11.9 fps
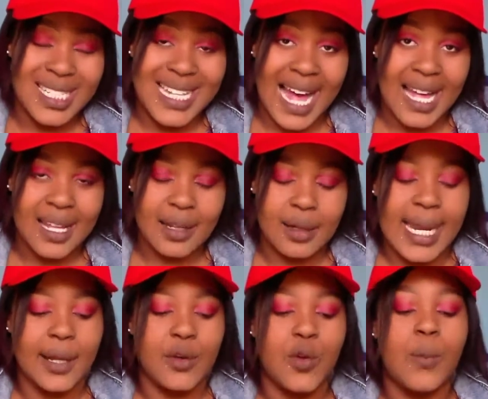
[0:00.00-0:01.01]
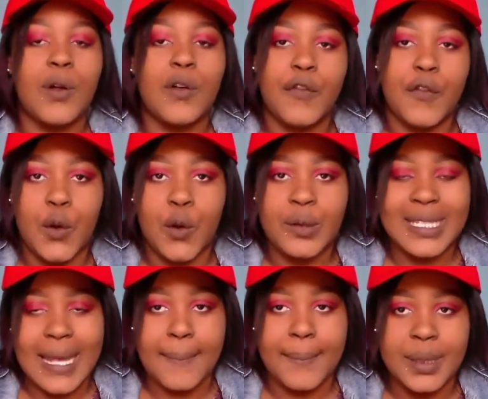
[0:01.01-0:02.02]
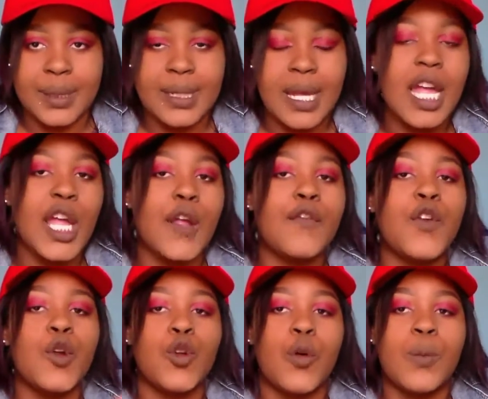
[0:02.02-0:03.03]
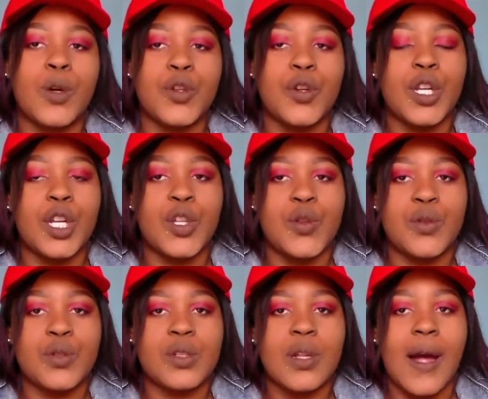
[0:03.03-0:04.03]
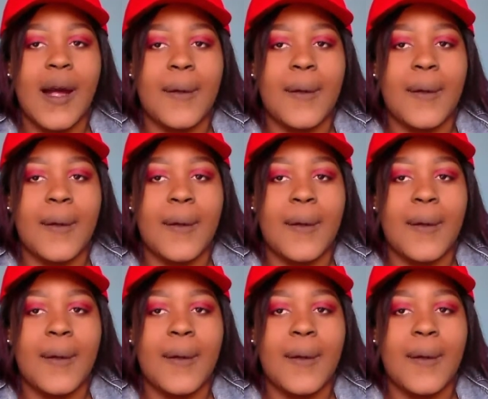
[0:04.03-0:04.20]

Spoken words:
size, like normal flow tampons. If you're normal, you're gonna use